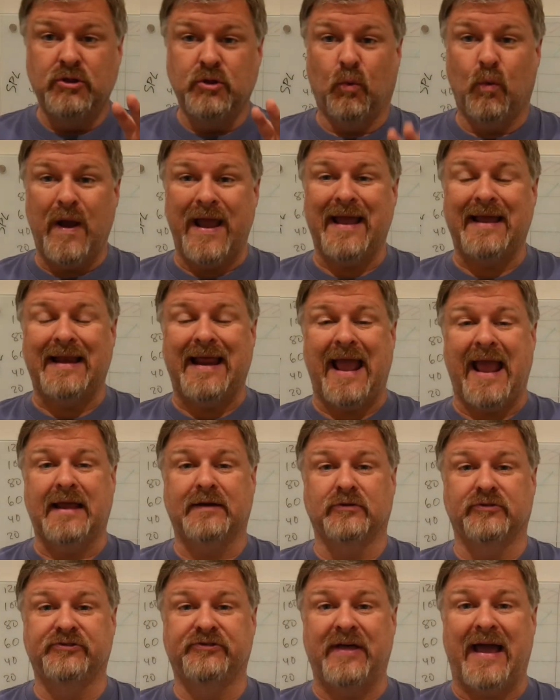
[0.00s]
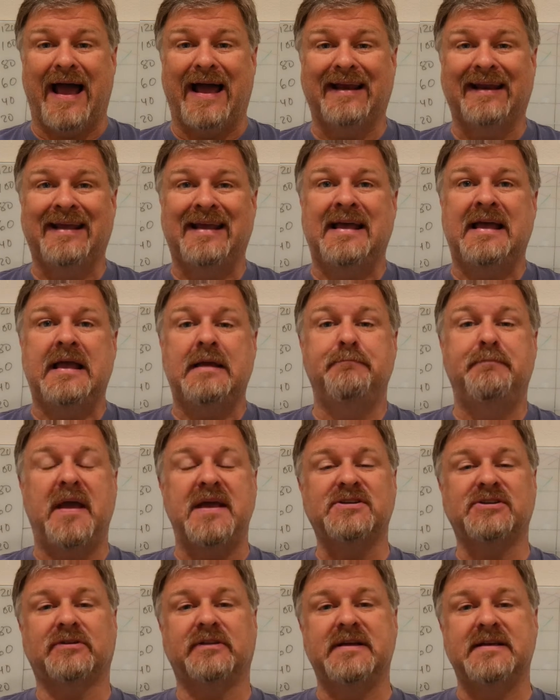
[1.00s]
The way it handles that,
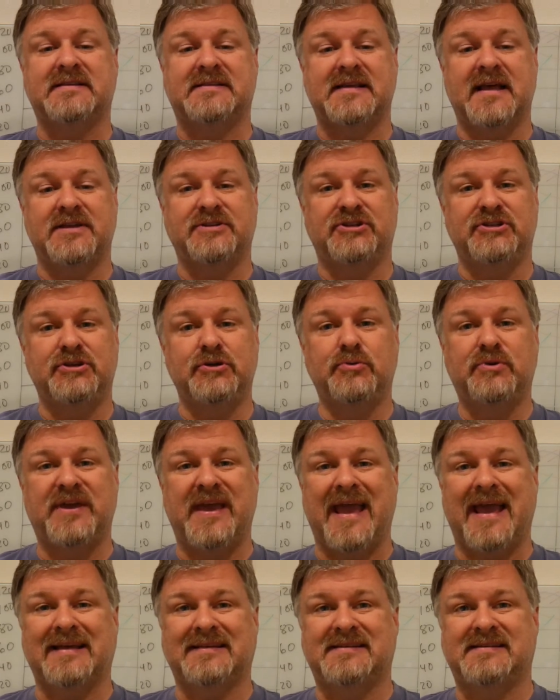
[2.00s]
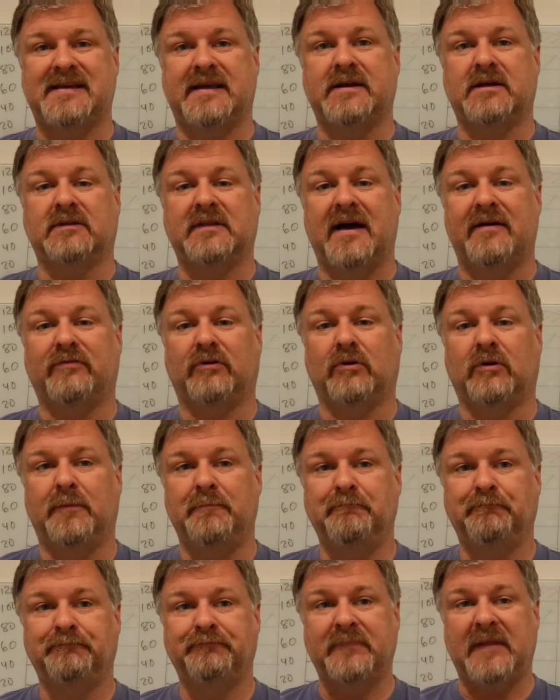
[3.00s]
basically it says you can't send a
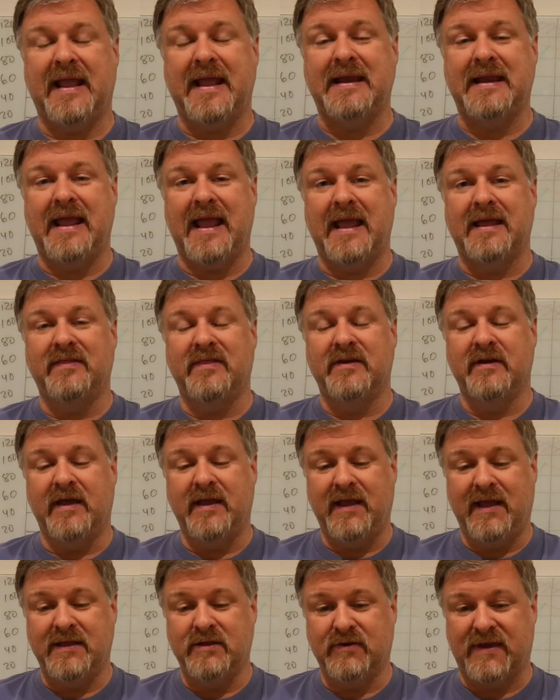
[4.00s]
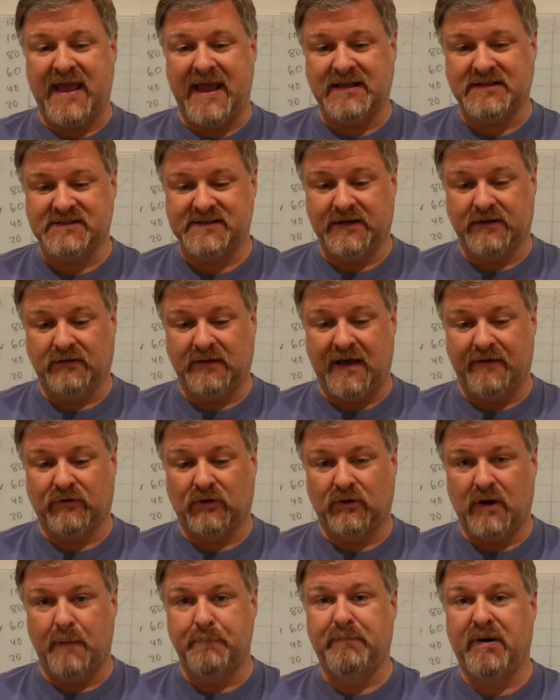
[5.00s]
level you can't set a
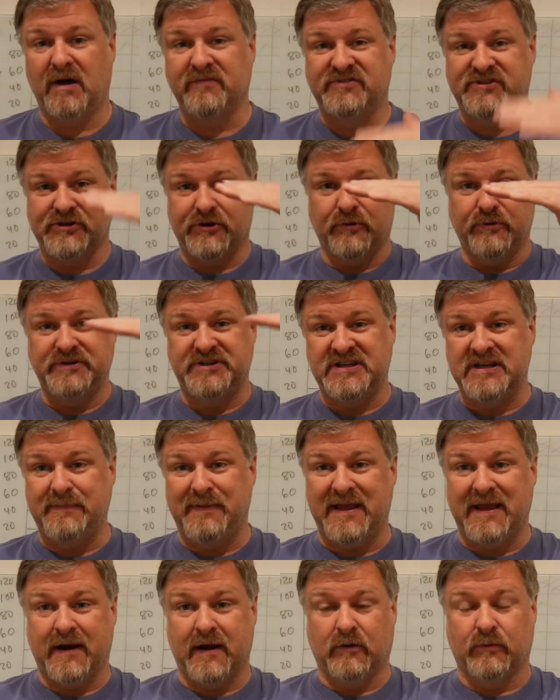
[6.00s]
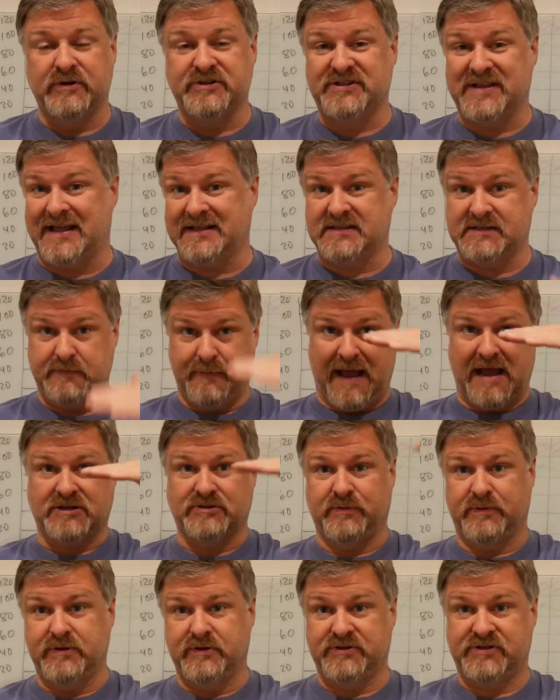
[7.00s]
level above 0 dB. In other words, that's the
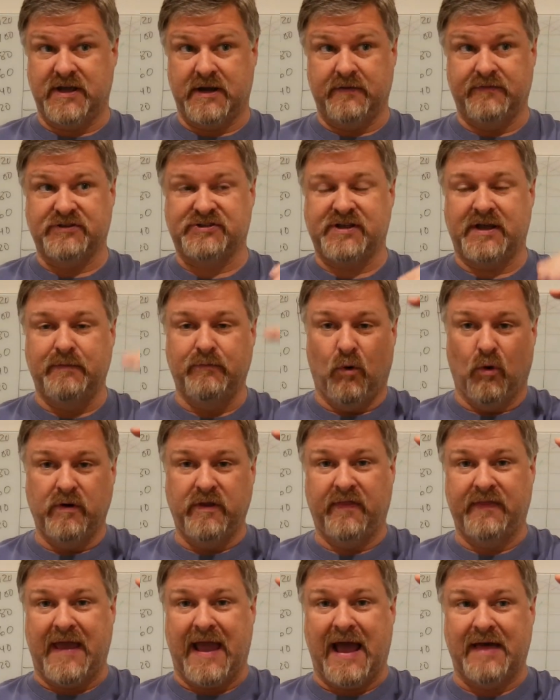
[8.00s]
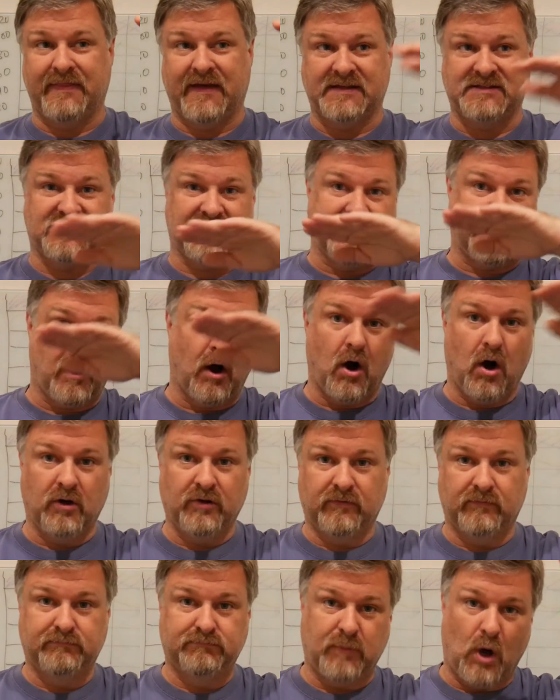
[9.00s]
maximum you send. If you send more than that, that's like
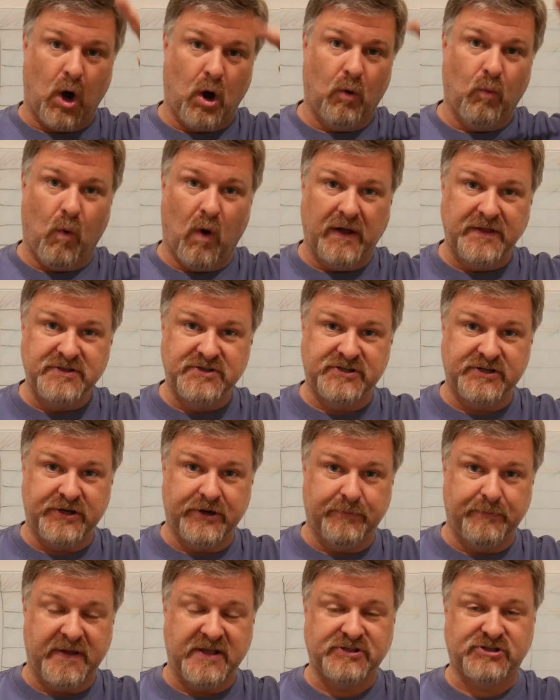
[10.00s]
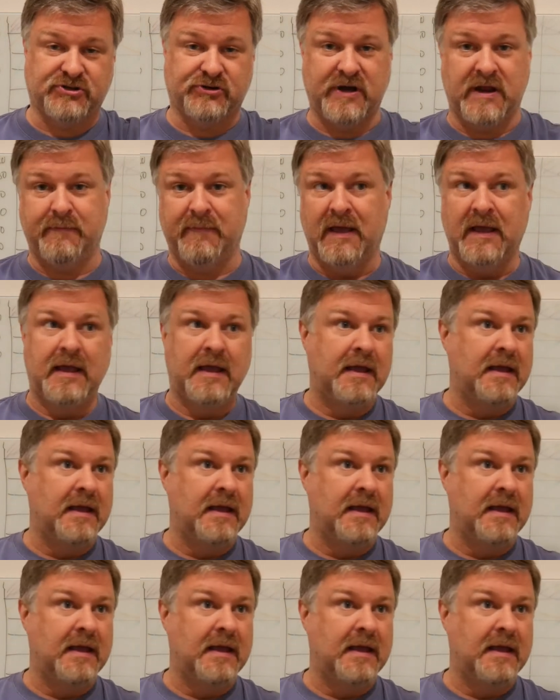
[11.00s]
all ones in your bit stream.